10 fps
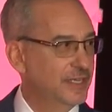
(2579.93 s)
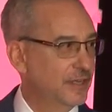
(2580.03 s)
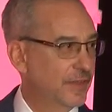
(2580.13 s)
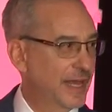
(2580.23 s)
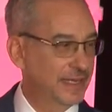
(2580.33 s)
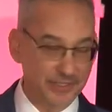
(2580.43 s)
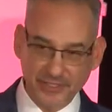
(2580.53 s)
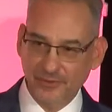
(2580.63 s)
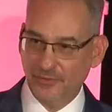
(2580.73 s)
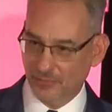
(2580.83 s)
that
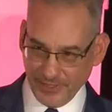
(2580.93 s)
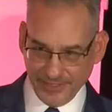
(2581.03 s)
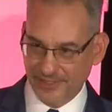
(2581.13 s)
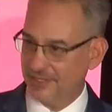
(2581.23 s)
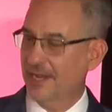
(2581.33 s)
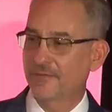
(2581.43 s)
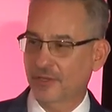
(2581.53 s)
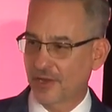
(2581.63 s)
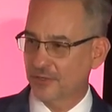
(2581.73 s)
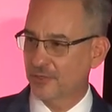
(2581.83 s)
we didn't save the
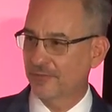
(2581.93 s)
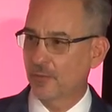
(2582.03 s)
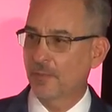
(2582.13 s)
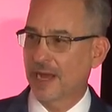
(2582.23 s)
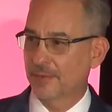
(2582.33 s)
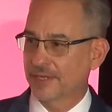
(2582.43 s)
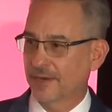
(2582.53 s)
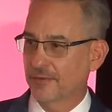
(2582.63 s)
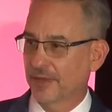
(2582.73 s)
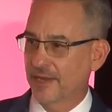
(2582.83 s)
country from
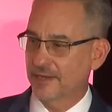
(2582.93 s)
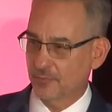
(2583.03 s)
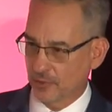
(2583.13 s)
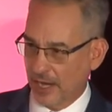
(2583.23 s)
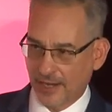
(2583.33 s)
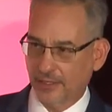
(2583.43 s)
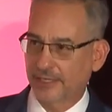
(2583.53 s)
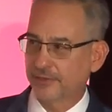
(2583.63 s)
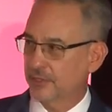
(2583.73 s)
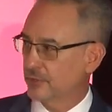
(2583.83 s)
Obamacare then, and we're not
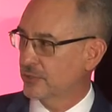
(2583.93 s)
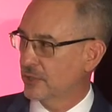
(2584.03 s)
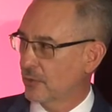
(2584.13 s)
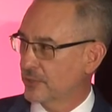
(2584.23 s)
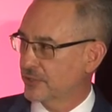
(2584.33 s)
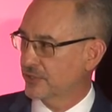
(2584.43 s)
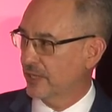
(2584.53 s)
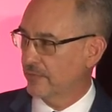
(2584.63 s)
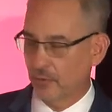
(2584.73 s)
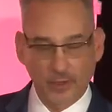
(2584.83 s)
likely to the courts to save